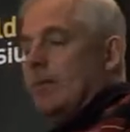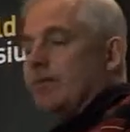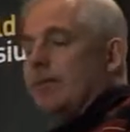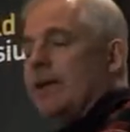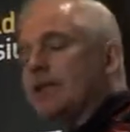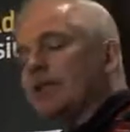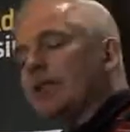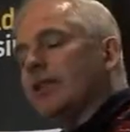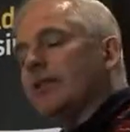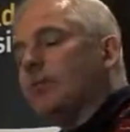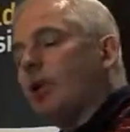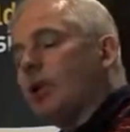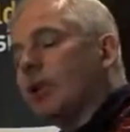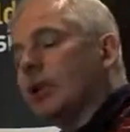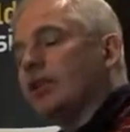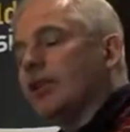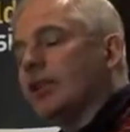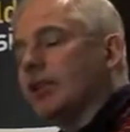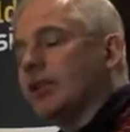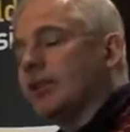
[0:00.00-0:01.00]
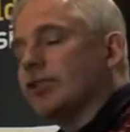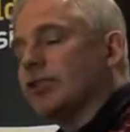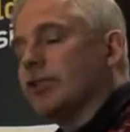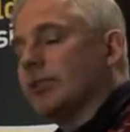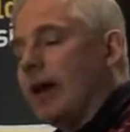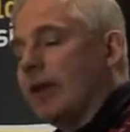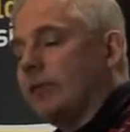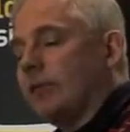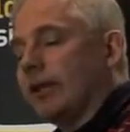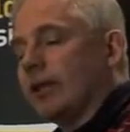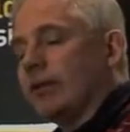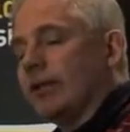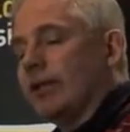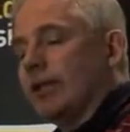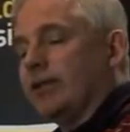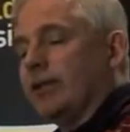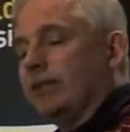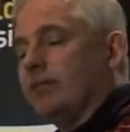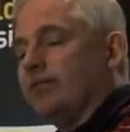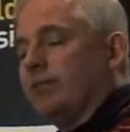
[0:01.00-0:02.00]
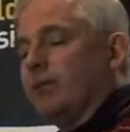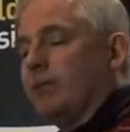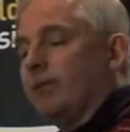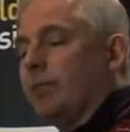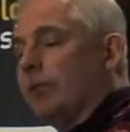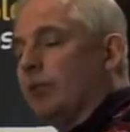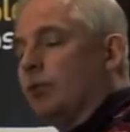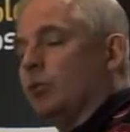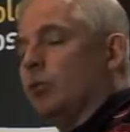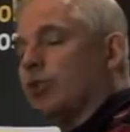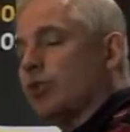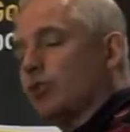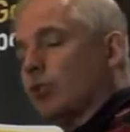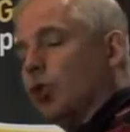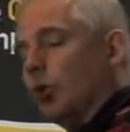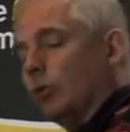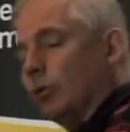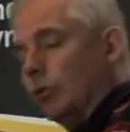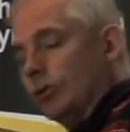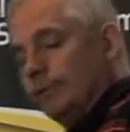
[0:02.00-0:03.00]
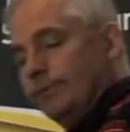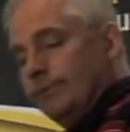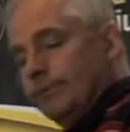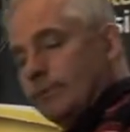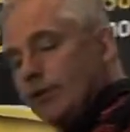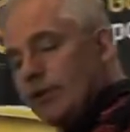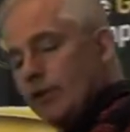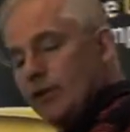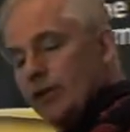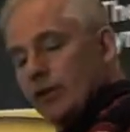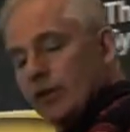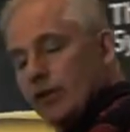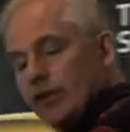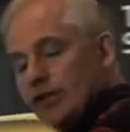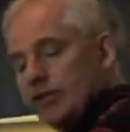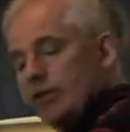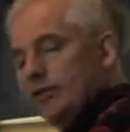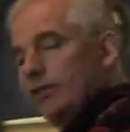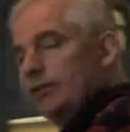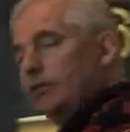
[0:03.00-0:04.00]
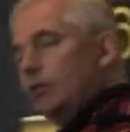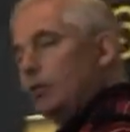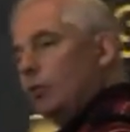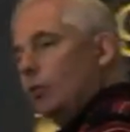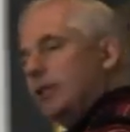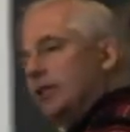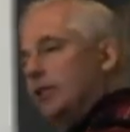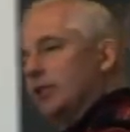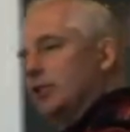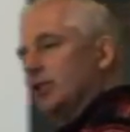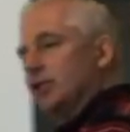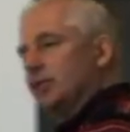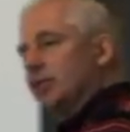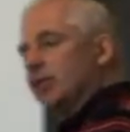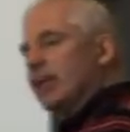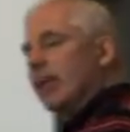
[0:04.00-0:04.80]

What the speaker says: Basically, the politicians and the public think that the bubble was normal and that we could just